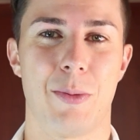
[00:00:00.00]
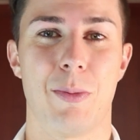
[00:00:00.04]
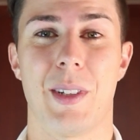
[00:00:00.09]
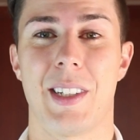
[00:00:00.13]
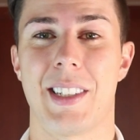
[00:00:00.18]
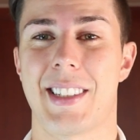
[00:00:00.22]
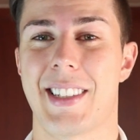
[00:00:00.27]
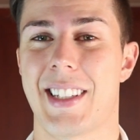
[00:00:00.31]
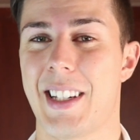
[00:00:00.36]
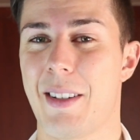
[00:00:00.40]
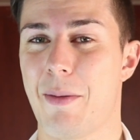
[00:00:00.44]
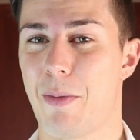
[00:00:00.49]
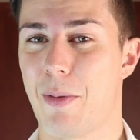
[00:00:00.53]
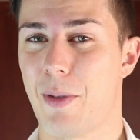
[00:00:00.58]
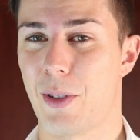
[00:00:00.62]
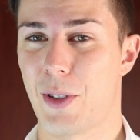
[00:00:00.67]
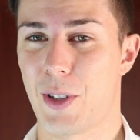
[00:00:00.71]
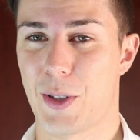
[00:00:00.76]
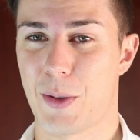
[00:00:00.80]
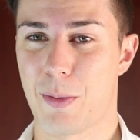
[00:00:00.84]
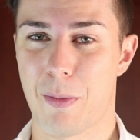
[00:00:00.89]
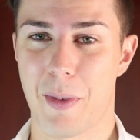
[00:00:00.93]
You must keep
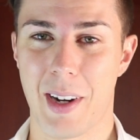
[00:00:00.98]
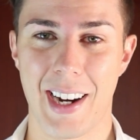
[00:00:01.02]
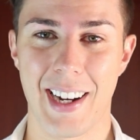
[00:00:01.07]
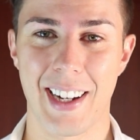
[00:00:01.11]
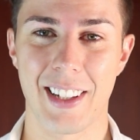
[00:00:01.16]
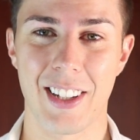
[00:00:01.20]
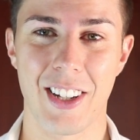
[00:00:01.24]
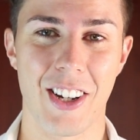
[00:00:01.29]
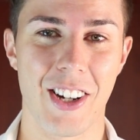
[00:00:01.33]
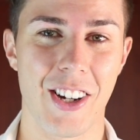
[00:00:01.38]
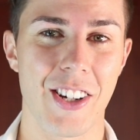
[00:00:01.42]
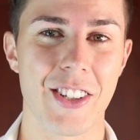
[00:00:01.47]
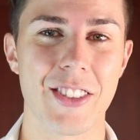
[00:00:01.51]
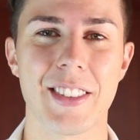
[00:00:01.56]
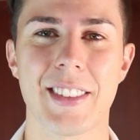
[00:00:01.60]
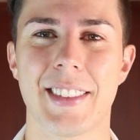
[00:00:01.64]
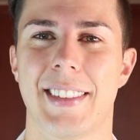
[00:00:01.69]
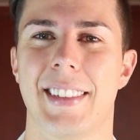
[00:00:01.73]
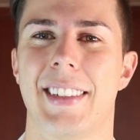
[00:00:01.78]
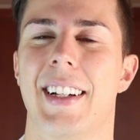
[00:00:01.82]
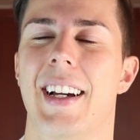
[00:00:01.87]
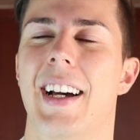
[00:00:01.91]
your smile
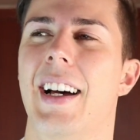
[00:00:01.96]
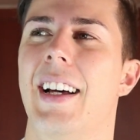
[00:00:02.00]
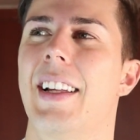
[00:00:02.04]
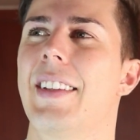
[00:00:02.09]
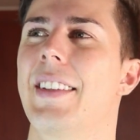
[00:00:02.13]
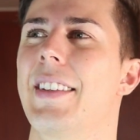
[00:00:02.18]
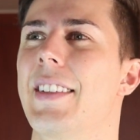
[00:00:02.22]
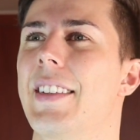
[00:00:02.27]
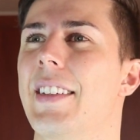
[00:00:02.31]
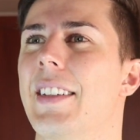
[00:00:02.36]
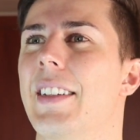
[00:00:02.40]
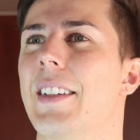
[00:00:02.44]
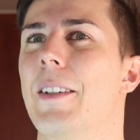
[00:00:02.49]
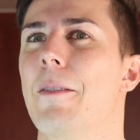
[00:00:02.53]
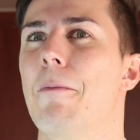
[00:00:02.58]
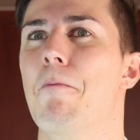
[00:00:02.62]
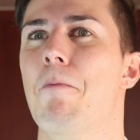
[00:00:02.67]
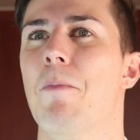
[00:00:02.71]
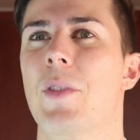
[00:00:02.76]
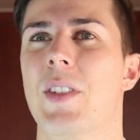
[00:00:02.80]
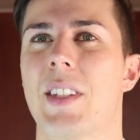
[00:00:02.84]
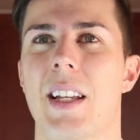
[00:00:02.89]
on, and
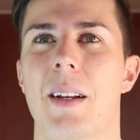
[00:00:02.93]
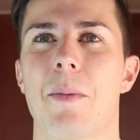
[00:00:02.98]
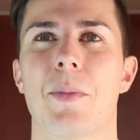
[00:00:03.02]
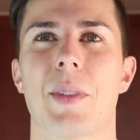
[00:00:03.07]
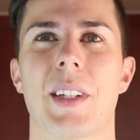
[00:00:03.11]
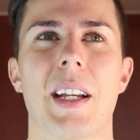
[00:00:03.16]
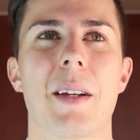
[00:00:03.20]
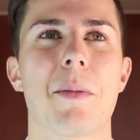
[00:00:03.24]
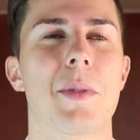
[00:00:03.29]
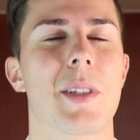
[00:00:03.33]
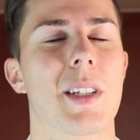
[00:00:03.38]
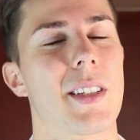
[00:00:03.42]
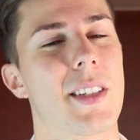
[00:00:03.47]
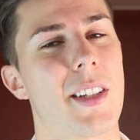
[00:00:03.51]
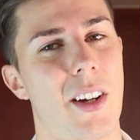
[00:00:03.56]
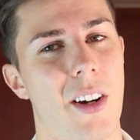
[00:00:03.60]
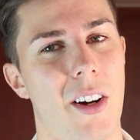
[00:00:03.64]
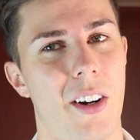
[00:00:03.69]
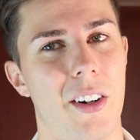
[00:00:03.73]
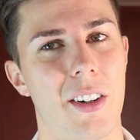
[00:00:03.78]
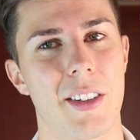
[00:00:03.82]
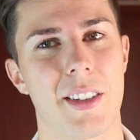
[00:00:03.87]
um, sometimes it's
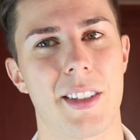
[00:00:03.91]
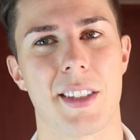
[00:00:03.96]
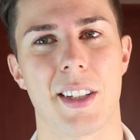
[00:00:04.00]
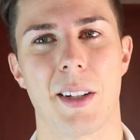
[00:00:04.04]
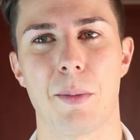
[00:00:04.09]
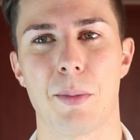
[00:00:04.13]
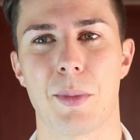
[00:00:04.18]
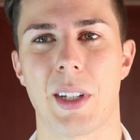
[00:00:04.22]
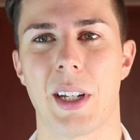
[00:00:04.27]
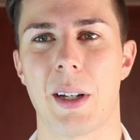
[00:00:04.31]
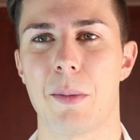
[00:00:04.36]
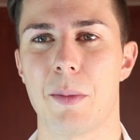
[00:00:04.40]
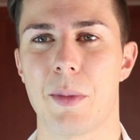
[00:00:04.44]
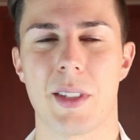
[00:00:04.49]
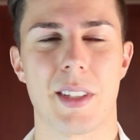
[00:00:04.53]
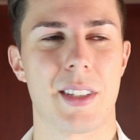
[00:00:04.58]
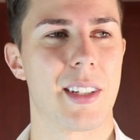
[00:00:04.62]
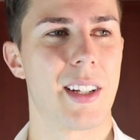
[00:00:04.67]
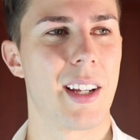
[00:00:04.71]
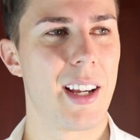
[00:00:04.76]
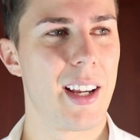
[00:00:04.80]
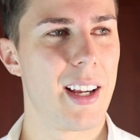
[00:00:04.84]
hard.
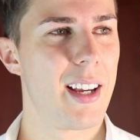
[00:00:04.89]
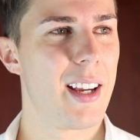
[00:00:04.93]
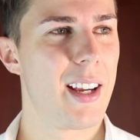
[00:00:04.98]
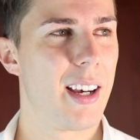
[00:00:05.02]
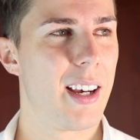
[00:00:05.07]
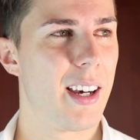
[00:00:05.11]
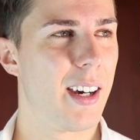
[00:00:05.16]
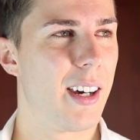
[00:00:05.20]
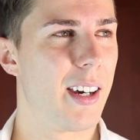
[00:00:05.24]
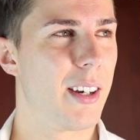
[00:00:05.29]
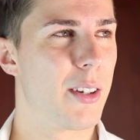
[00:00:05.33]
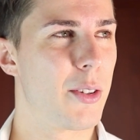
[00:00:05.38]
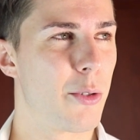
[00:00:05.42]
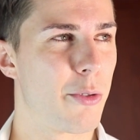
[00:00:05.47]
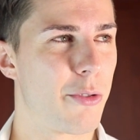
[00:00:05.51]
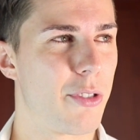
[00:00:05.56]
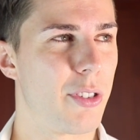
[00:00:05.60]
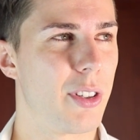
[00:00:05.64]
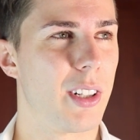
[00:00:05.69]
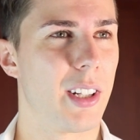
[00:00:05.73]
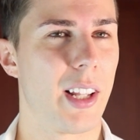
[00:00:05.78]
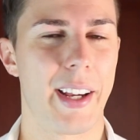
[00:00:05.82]
Sometimes Uh, you
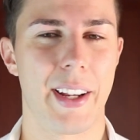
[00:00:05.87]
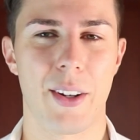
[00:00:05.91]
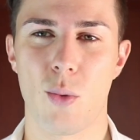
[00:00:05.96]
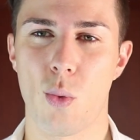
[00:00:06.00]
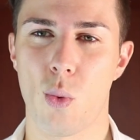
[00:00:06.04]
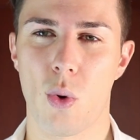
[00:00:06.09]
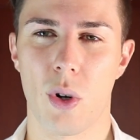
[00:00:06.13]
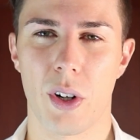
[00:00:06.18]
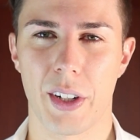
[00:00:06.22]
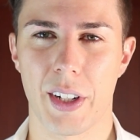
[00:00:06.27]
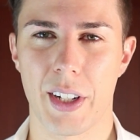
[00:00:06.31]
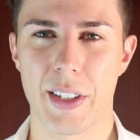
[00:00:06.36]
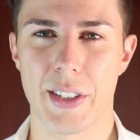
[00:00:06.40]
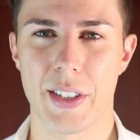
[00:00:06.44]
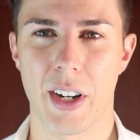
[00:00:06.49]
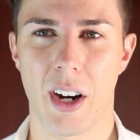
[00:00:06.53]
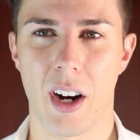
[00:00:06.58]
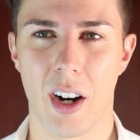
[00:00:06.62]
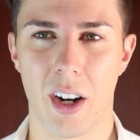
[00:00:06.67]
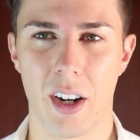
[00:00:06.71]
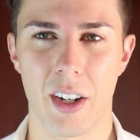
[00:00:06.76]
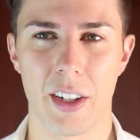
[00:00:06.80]
feel like work is
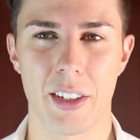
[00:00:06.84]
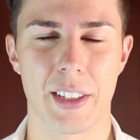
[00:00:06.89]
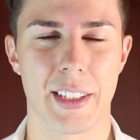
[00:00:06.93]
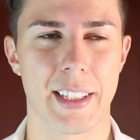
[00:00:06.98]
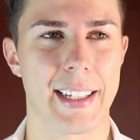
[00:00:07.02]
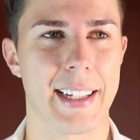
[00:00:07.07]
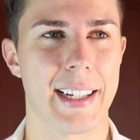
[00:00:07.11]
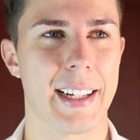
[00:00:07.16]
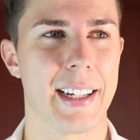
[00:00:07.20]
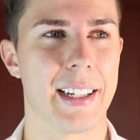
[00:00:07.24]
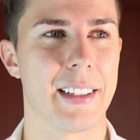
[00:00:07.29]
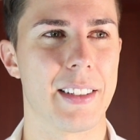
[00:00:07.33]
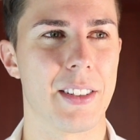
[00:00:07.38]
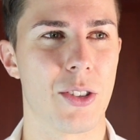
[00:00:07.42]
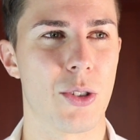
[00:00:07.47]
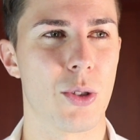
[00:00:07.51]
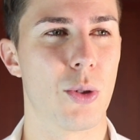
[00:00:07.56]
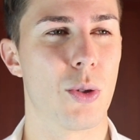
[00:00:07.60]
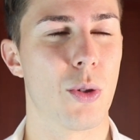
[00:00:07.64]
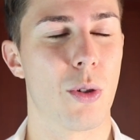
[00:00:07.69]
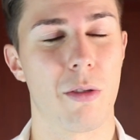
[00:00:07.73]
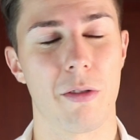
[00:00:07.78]
hard and
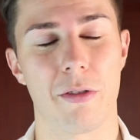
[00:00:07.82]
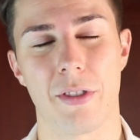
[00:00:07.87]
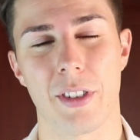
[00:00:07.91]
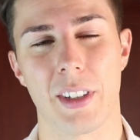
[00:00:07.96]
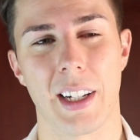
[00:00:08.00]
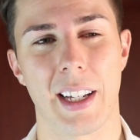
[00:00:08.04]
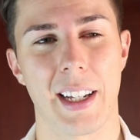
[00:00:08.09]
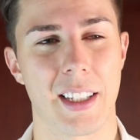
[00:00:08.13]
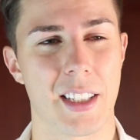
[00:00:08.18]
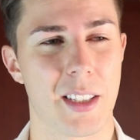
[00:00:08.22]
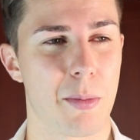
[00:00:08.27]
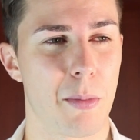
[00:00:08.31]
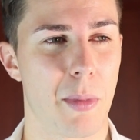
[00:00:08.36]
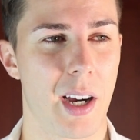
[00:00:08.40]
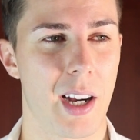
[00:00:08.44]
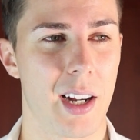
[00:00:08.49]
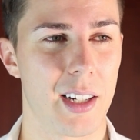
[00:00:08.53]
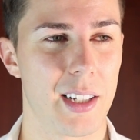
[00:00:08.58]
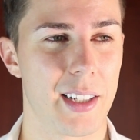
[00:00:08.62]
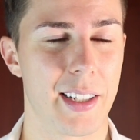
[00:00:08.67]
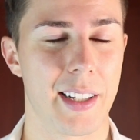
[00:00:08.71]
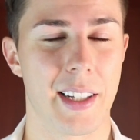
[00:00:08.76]
you don't feel like
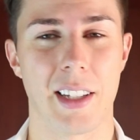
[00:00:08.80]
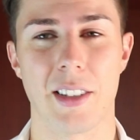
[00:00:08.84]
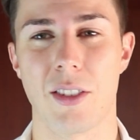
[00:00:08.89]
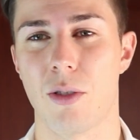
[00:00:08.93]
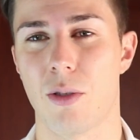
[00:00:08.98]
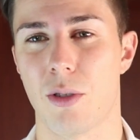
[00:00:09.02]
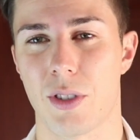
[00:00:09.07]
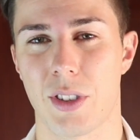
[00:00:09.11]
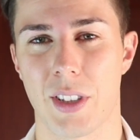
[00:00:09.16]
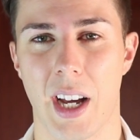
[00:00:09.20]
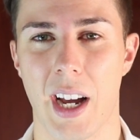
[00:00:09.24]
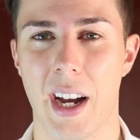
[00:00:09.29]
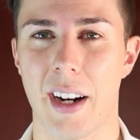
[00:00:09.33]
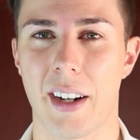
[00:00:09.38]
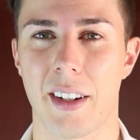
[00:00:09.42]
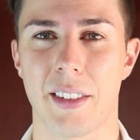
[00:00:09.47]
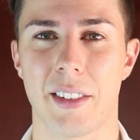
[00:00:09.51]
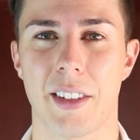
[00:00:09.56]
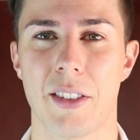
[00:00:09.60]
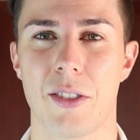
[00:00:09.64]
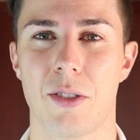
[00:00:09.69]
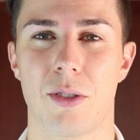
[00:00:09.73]
smiling and you're
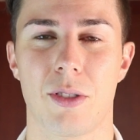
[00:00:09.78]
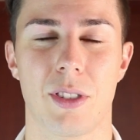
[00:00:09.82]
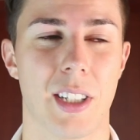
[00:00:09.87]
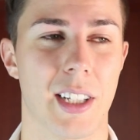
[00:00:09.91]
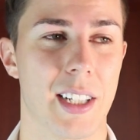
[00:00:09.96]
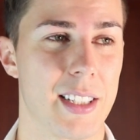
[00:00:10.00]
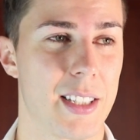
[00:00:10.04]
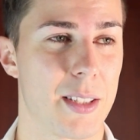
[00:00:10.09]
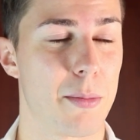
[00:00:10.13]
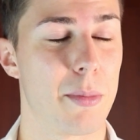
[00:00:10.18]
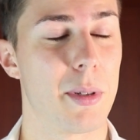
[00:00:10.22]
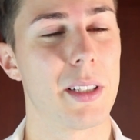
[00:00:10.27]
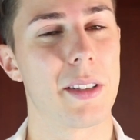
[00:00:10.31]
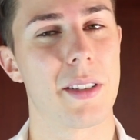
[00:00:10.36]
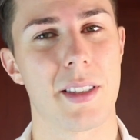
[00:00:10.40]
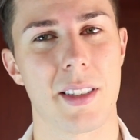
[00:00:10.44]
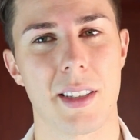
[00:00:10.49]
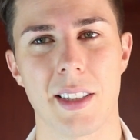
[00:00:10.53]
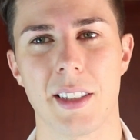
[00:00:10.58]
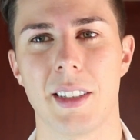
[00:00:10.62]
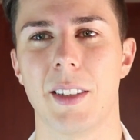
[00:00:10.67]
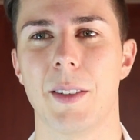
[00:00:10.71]
tired and you're not, but
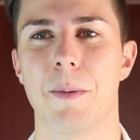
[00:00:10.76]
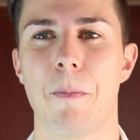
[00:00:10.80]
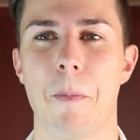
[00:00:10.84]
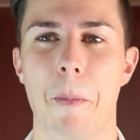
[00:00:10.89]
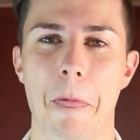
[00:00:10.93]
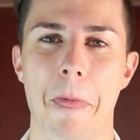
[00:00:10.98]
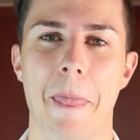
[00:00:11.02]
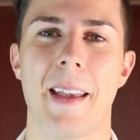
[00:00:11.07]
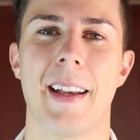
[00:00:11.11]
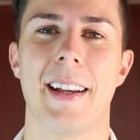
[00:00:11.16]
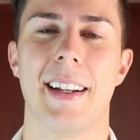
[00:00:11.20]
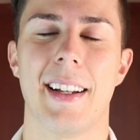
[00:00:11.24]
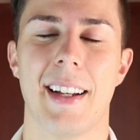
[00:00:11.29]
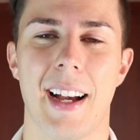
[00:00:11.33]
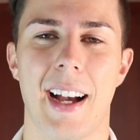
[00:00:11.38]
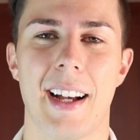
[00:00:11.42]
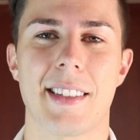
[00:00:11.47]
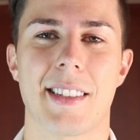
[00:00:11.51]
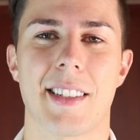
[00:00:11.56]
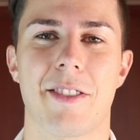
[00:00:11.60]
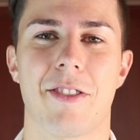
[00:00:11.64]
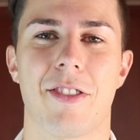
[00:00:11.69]
still,
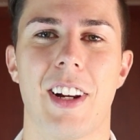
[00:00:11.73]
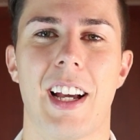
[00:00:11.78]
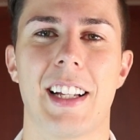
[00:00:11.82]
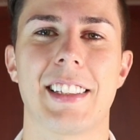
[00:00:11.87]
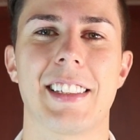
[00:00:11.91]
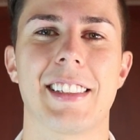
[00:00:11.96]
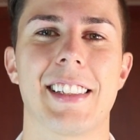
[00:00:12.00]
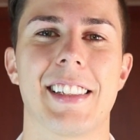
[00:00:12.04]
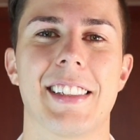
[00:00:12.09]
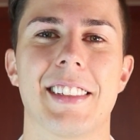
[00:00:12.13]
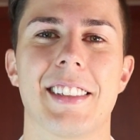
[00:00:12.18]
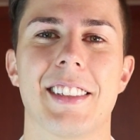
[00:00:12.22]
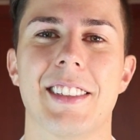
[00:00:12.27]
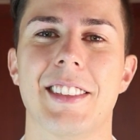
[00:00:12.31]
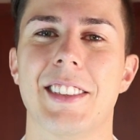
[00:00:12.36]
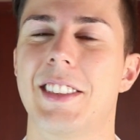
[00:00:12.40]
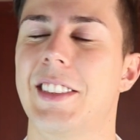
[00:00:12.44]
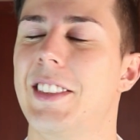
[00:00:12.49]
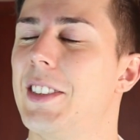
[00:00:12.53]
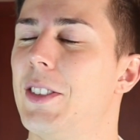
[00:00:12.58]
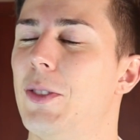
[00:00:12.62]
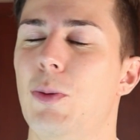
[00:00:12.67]
as a flight
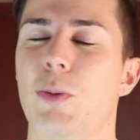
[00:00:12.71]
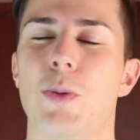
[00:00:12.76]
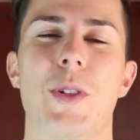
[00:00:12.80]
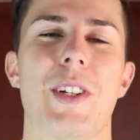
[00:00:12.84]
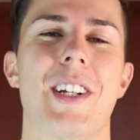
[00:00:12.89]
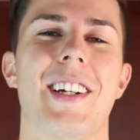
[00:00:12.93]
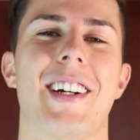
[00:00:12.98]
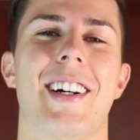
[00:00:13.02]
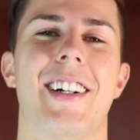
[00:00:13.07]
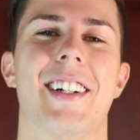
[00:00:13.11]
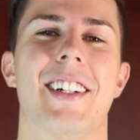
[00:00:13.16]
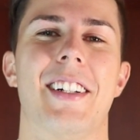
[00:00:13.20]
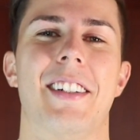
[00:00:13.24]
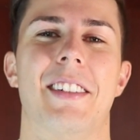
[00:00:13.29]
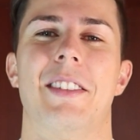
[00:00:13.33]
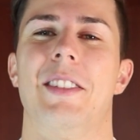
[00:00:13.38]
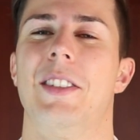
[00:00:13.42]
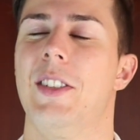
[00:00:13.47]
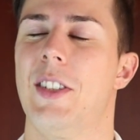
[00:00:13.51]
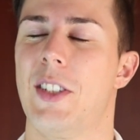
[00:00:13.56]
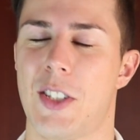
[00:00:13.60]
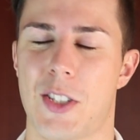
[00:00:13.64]
attendant, we are
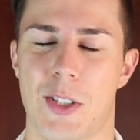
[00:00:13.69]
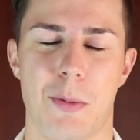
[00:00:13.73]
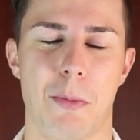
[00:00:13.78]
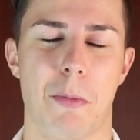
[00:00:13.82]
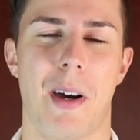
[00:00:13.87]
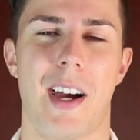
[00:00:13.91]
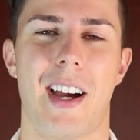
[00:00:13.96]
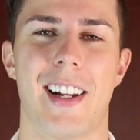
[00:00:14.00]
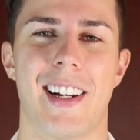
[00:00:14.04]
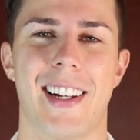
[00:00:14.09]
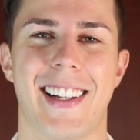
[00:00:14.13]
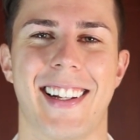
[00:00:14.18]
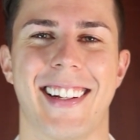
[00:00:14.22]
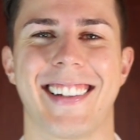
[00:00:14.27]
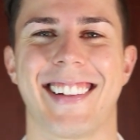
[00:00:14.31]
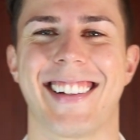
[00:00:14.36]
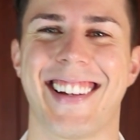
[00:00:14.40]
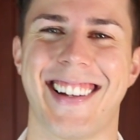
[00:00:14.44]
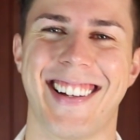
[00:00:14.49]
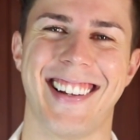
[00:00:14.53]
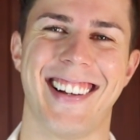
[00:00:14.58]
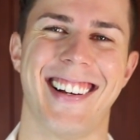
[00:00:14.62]
smiling.